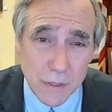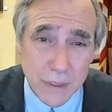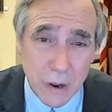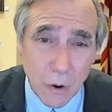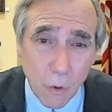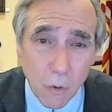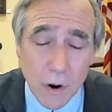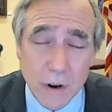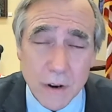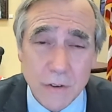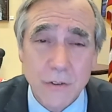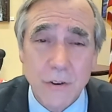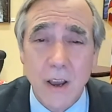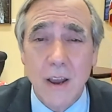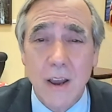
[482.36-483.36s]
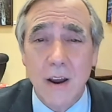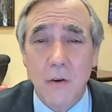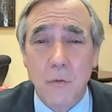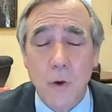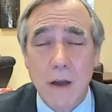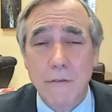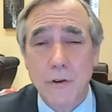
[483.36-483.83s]
the Orange
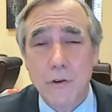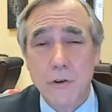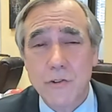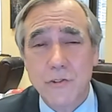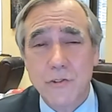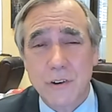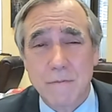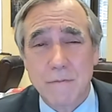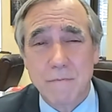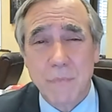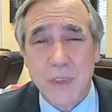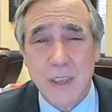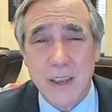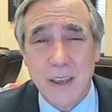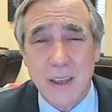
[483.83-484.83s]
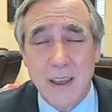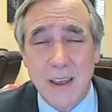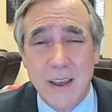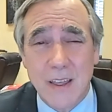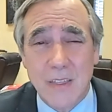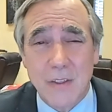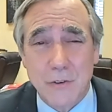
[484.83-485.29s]
Revolution.
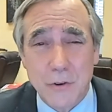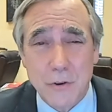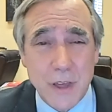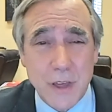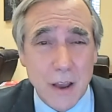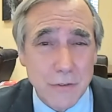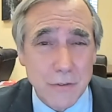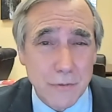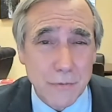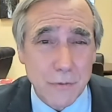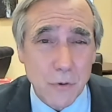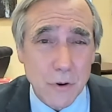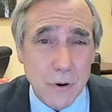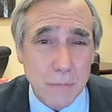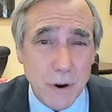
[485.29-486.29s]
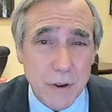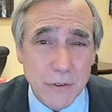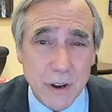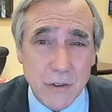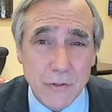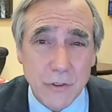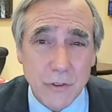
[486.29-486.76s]
The 2004
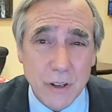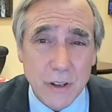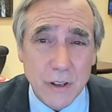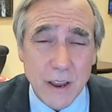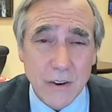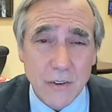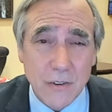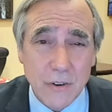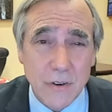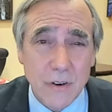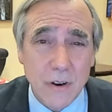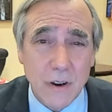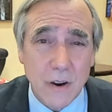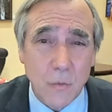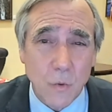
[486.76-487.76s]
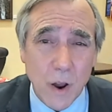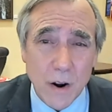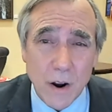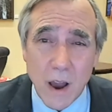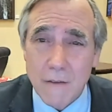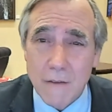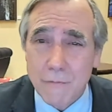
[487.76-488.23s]
presidential election
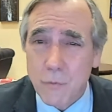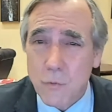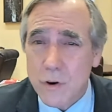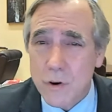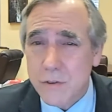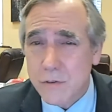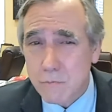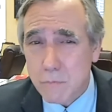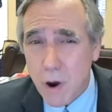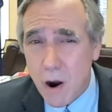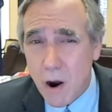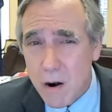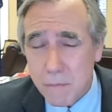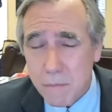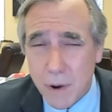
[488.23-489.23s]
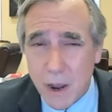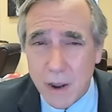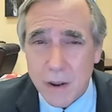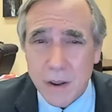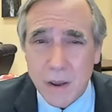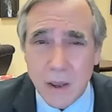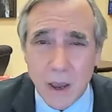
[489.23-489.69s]
runoff was marred
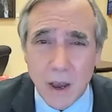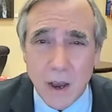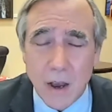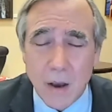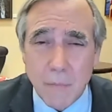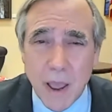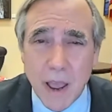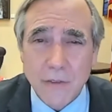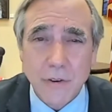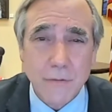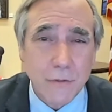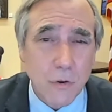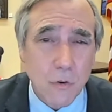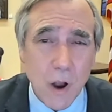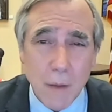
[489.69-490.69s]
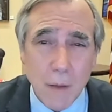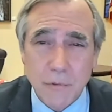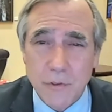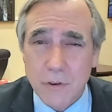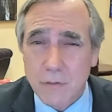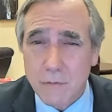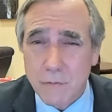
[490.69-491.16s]
by massive
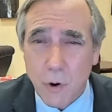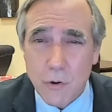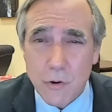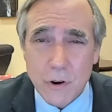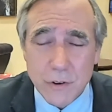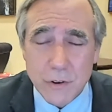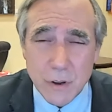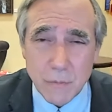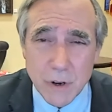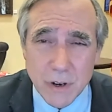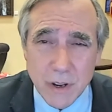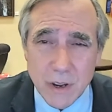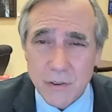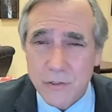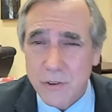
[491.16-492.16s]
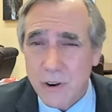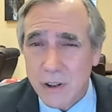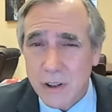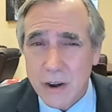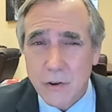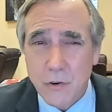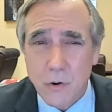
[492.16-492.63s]
corruption, voter intimidation,
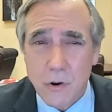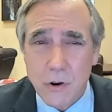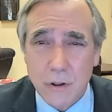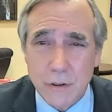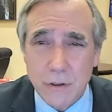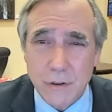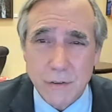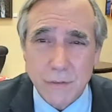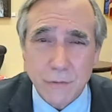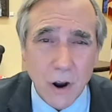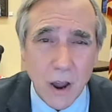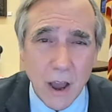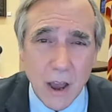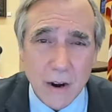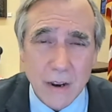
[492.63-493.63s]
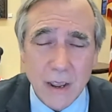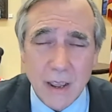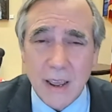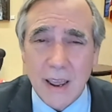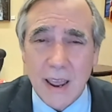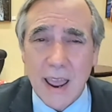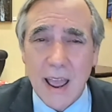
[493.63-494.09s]
electoral fraud,
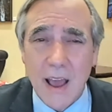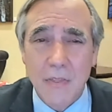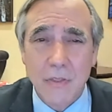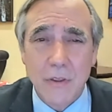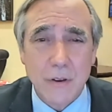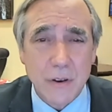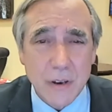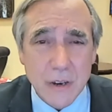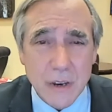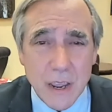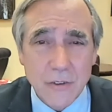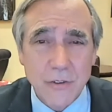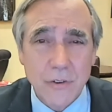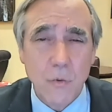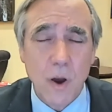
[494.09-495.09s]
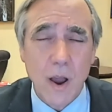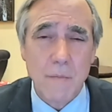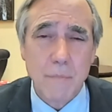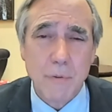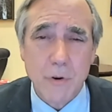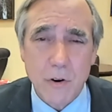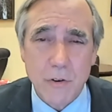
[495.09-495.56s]
and the nationwide
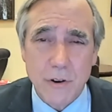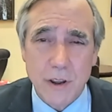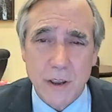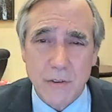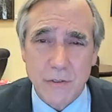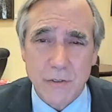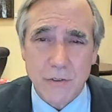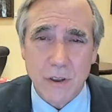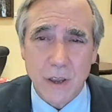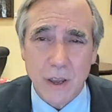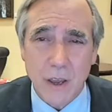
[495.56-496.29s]
protests